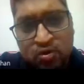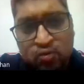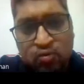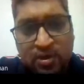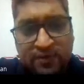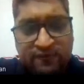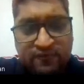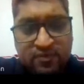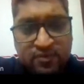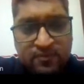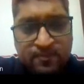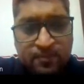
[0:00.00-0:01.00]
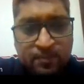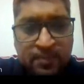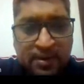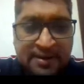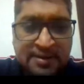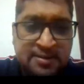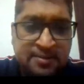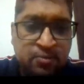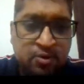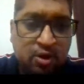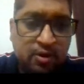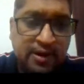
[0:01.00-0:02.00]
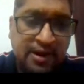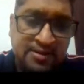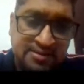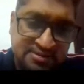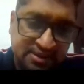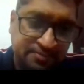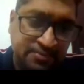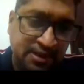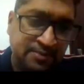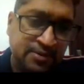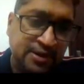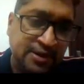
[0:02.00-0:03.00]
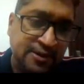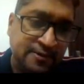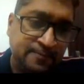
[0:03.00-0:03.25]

who have mined the block at the same time again.